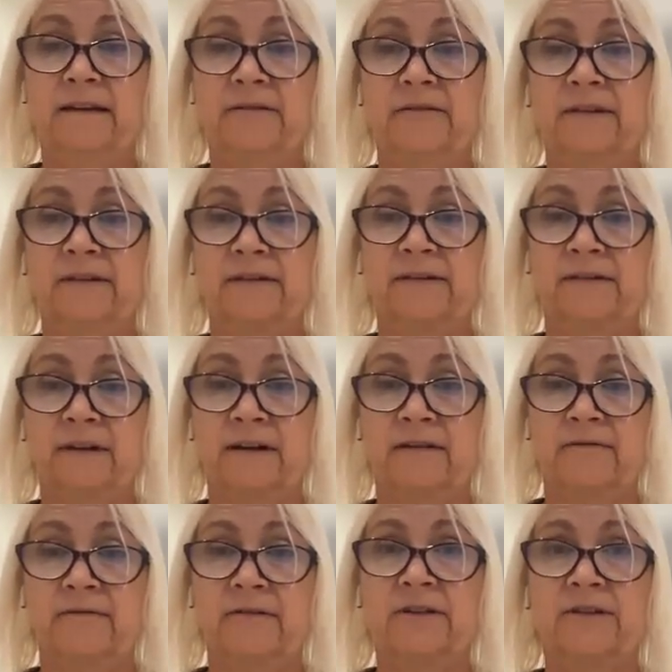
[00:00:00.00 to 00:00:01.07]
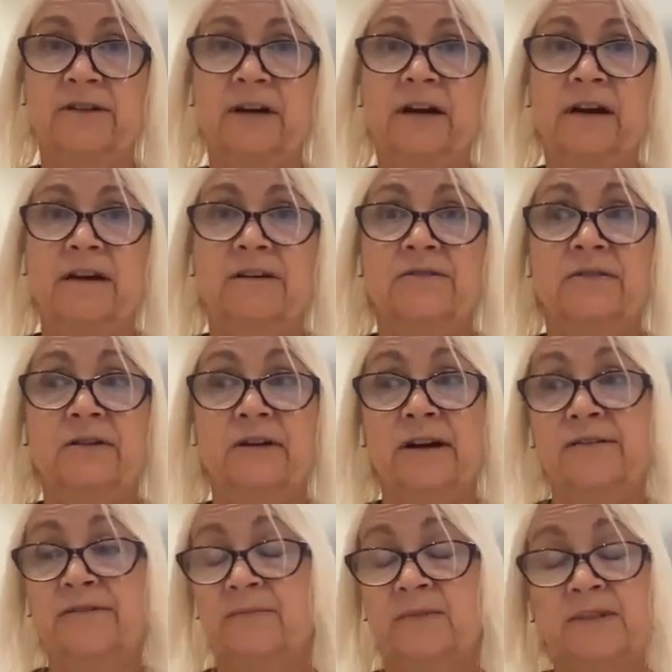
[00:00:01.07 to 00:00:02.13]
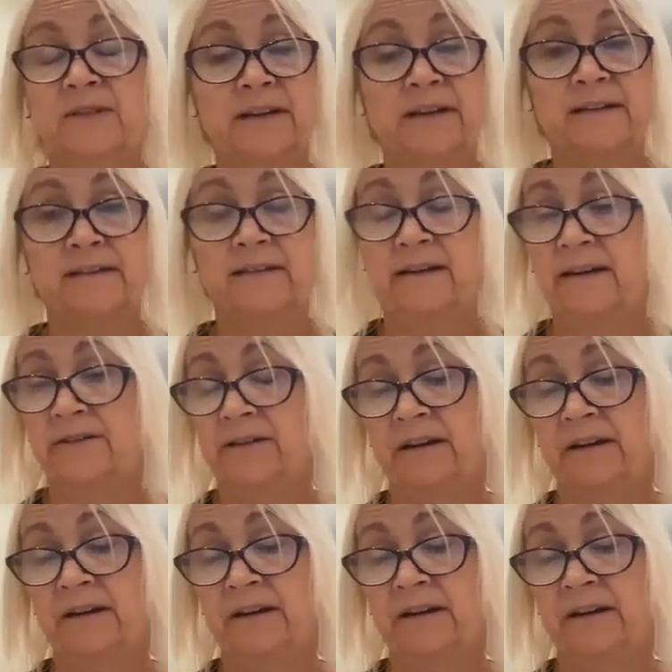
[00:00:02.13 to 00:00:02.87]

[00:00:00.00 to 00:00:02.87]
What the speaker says: that there is coverage. So there are some states that